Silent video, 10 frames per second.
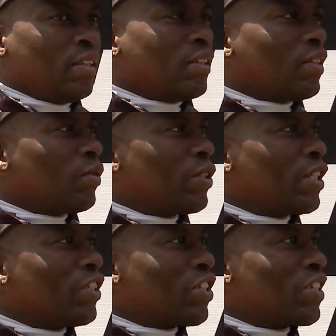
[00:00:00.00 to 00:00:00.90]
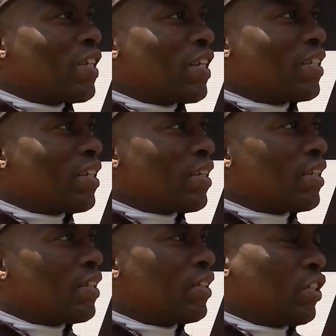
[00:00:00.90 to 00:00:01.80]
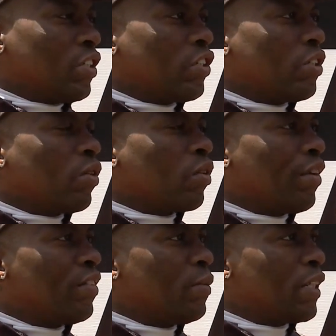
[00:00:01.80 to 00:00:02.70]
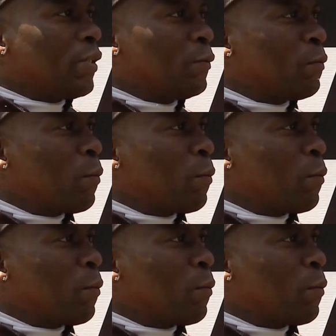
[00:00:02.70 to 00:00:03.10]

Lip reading: you know, we did just that, and she won comfortably.